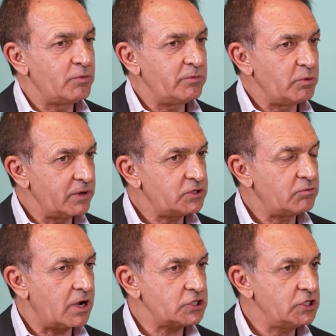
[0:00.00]
when we went to
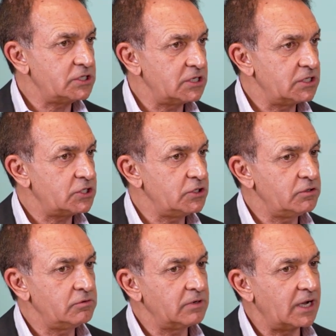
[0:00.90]
Washington
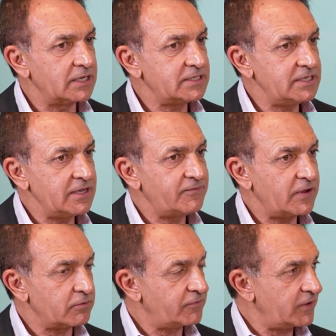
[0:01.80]
to uh, seek
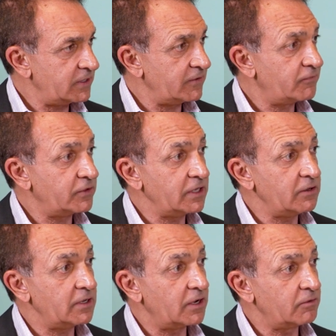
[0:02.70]
federal funding for
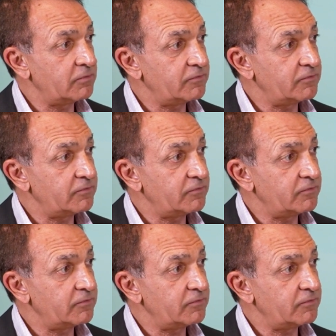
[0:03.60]
the uh,